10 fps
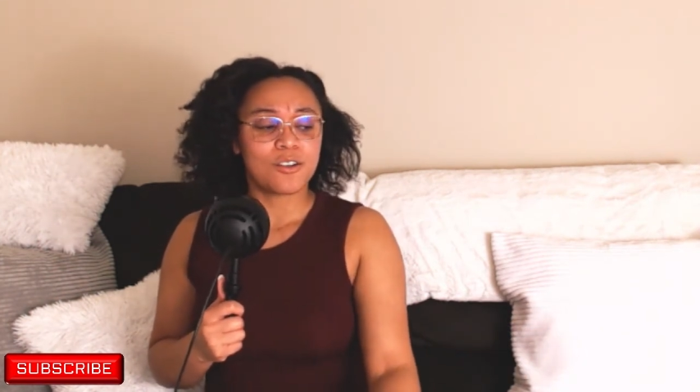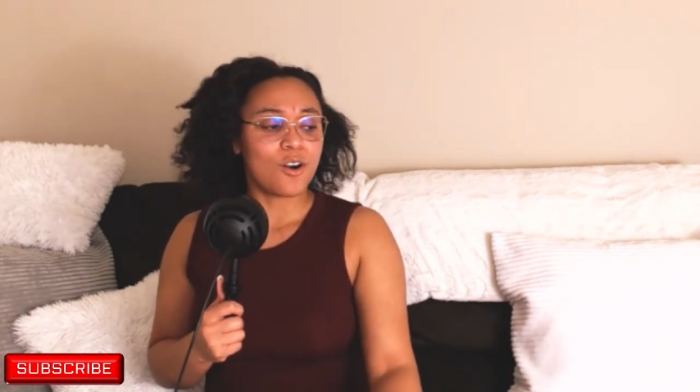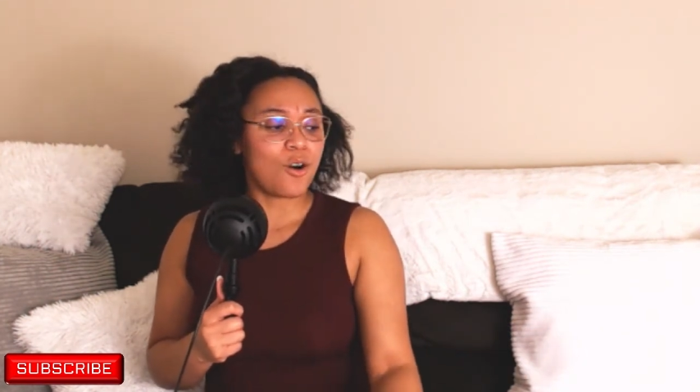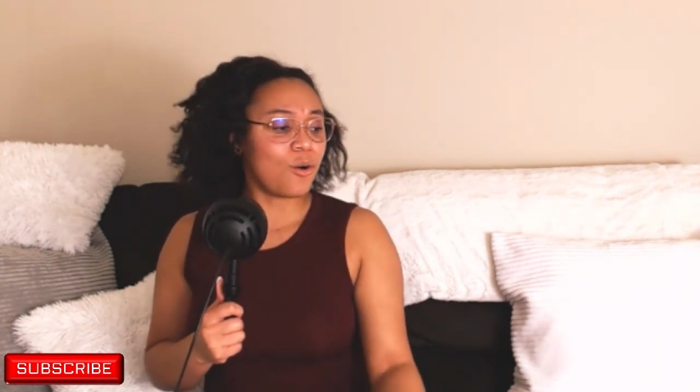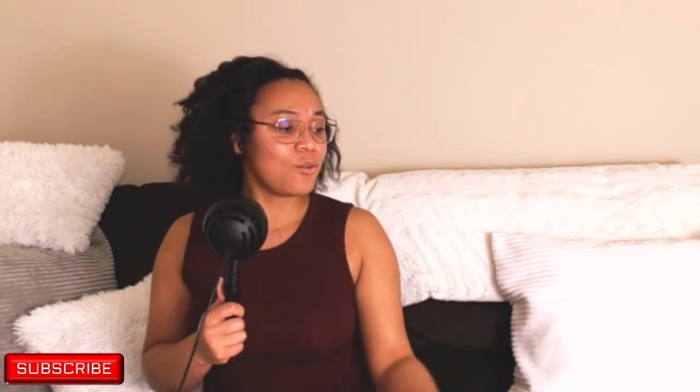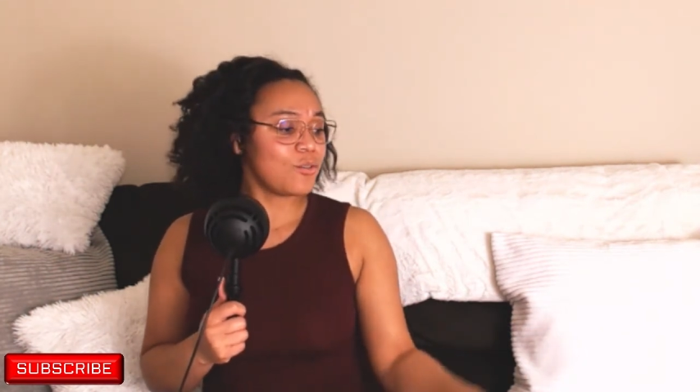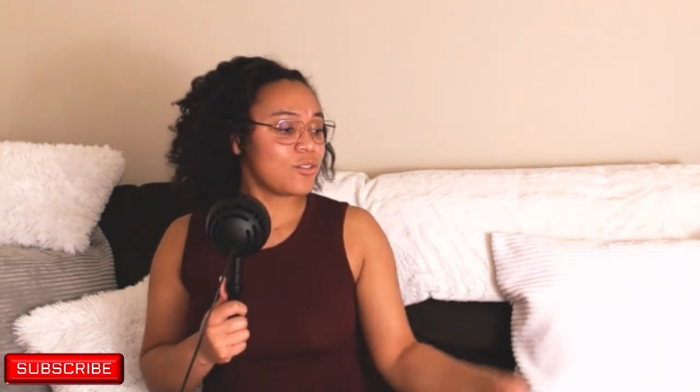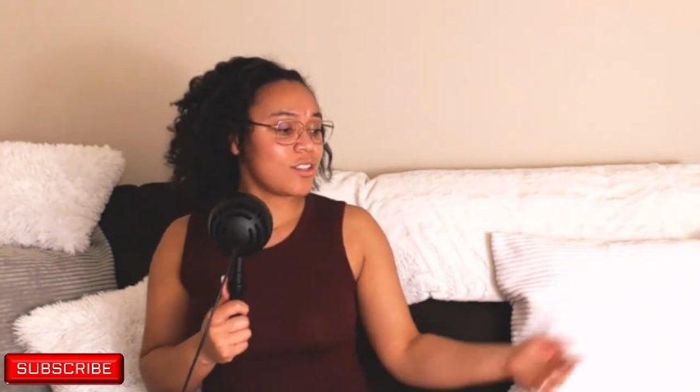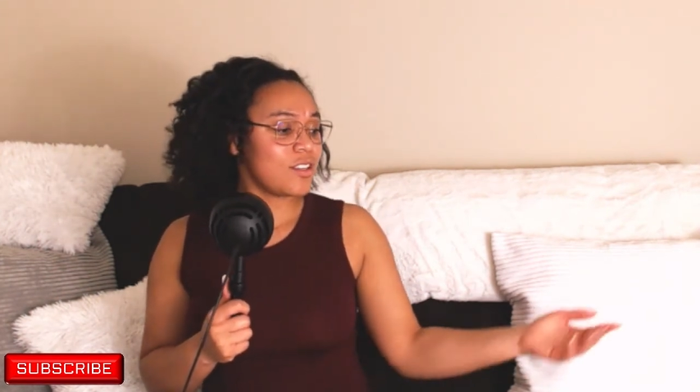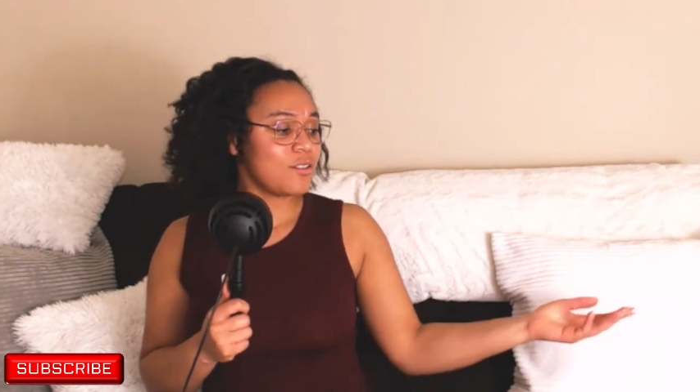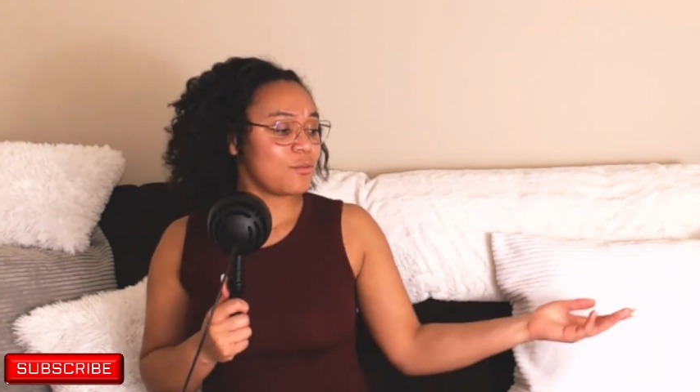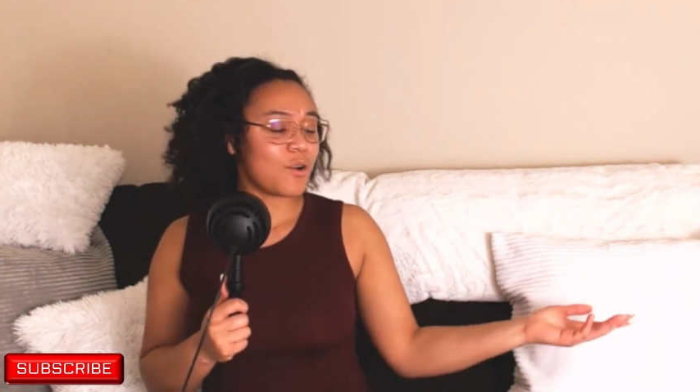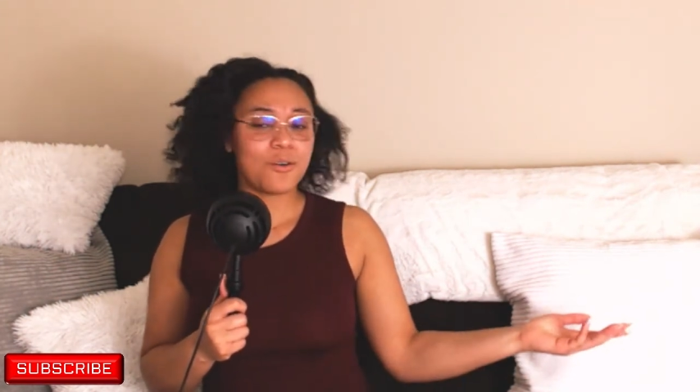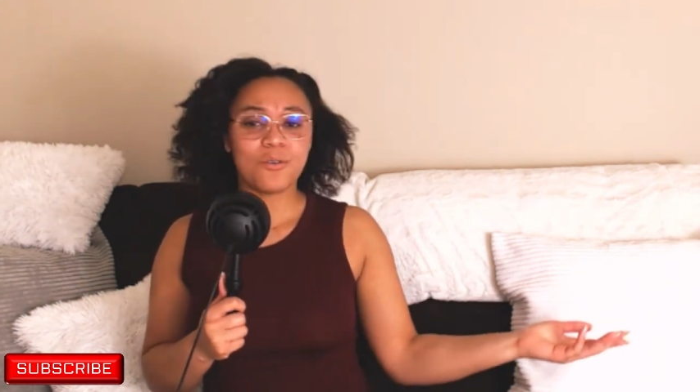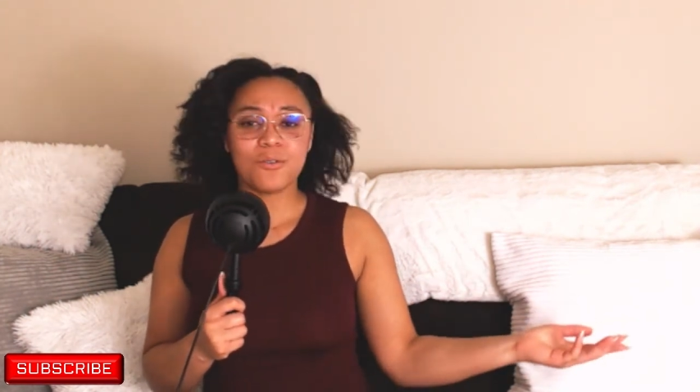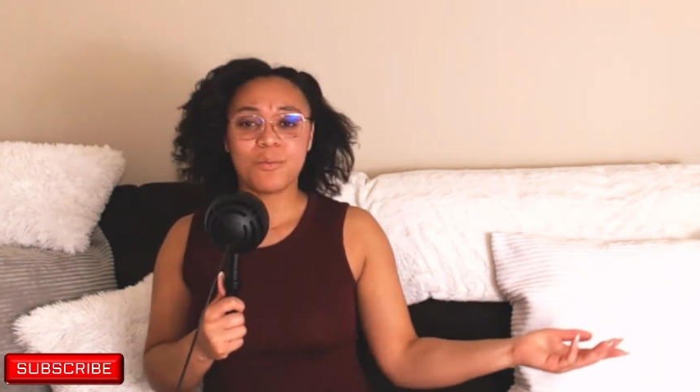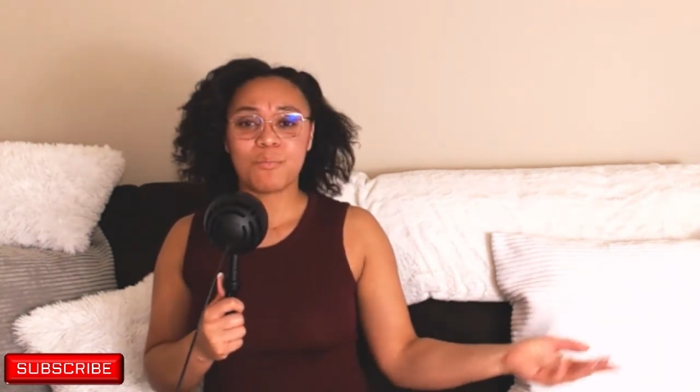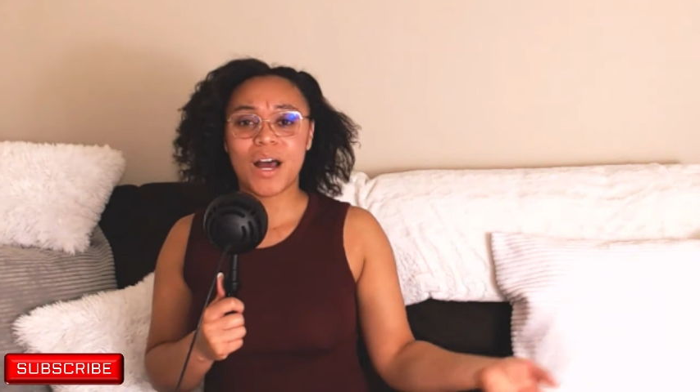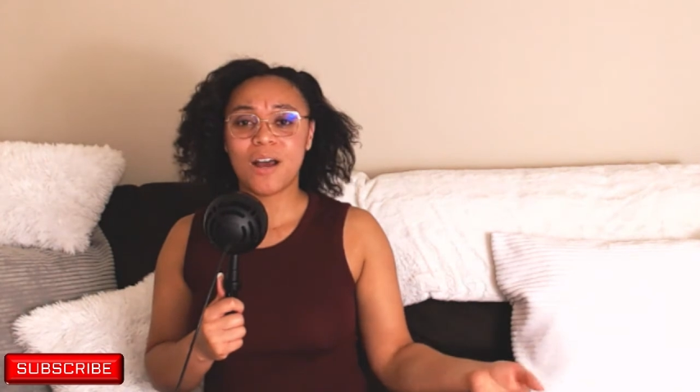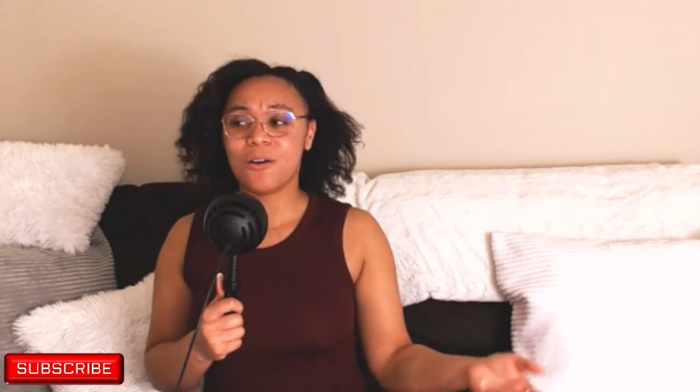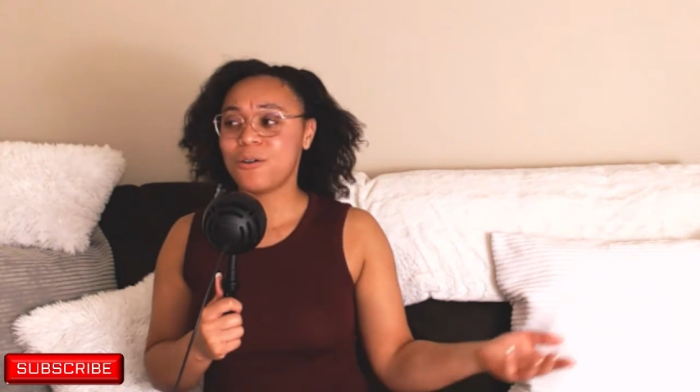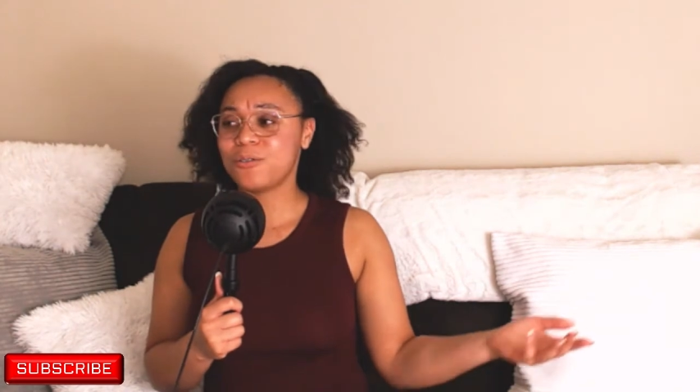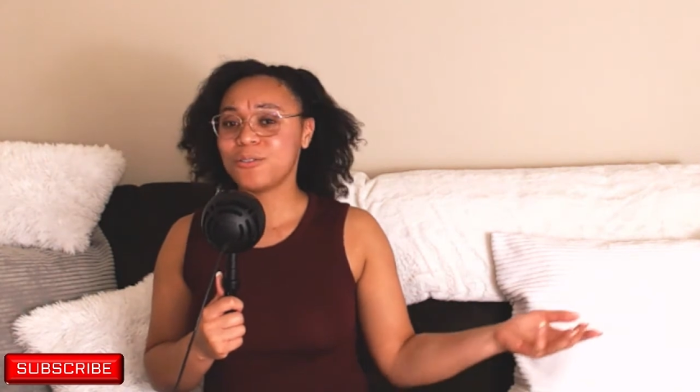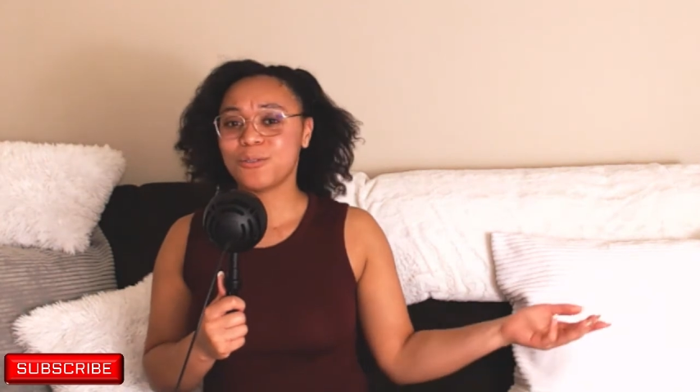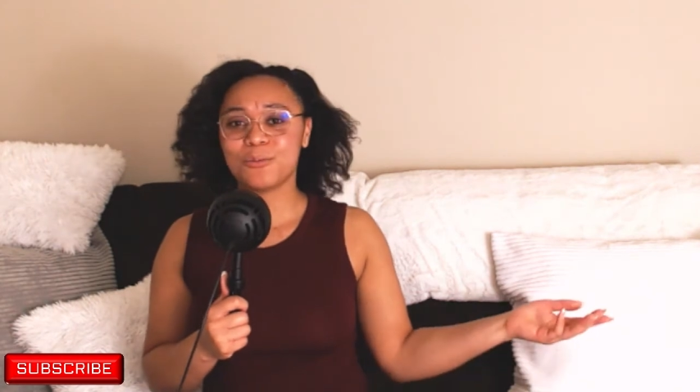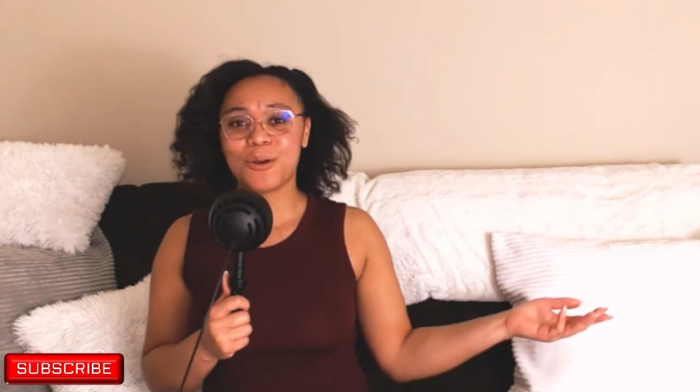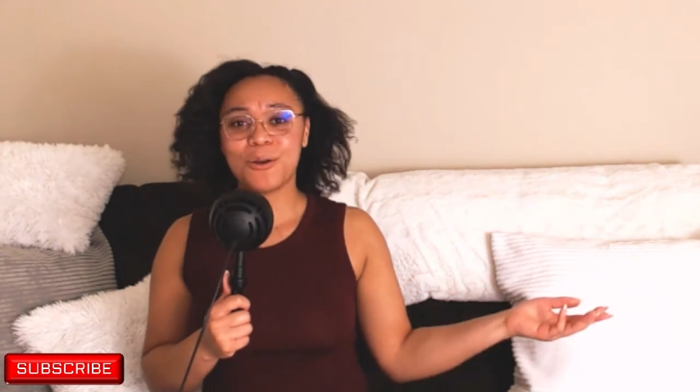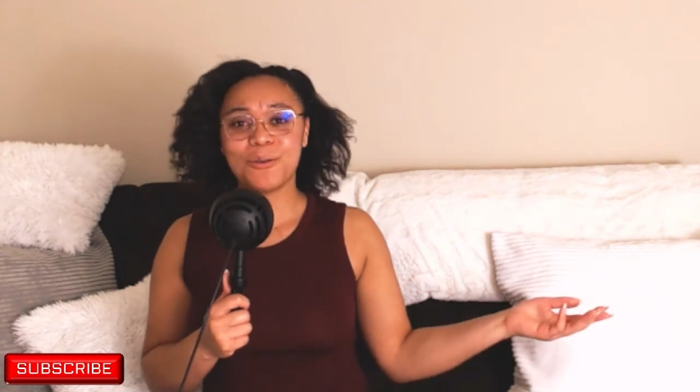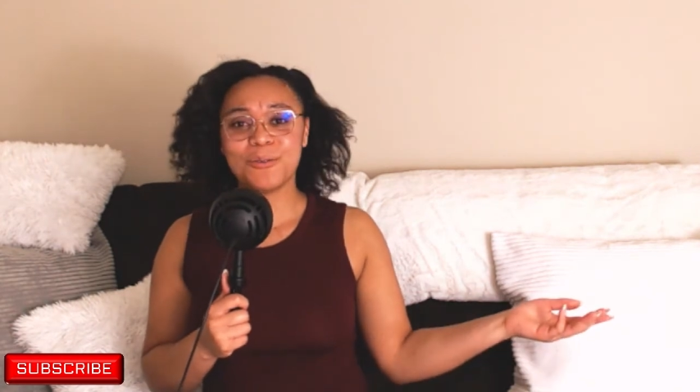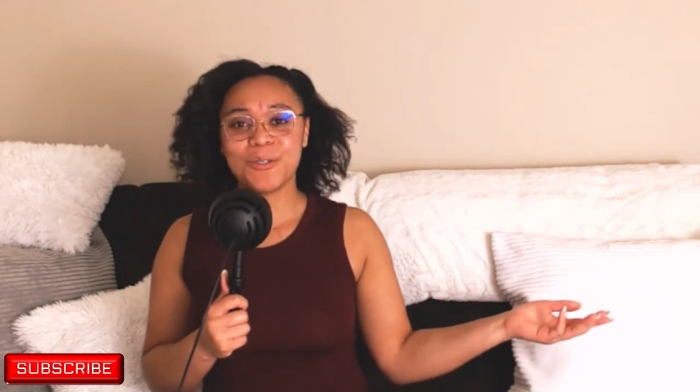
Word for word: Holes in the road, potholes in the road.